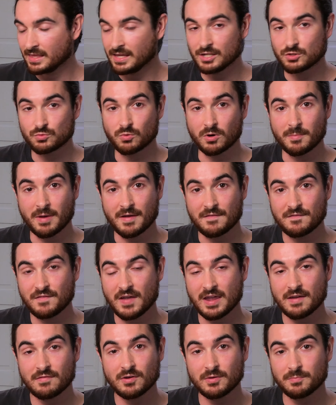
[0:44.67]
It's one of my
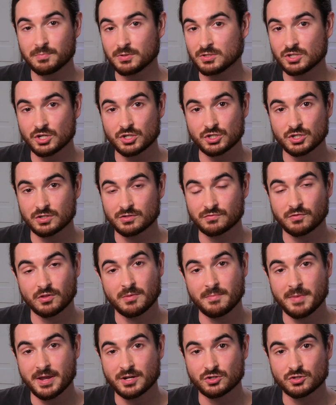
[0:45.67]
favorite positions for
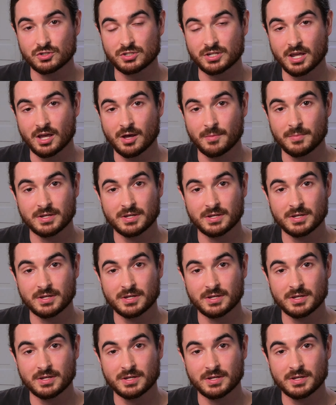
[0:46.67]
the major scale